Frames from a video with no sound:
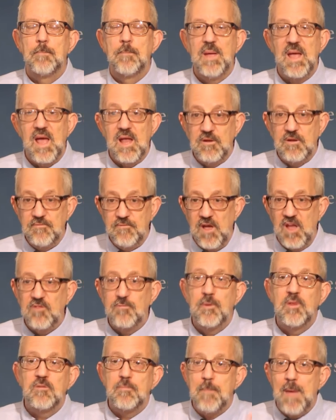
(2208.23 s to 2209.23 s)
bad
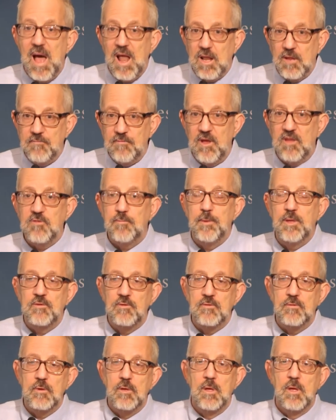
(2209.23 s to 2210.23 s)
investments,
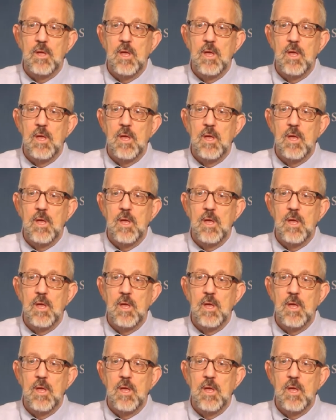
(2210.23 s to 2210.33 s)
malinvestments,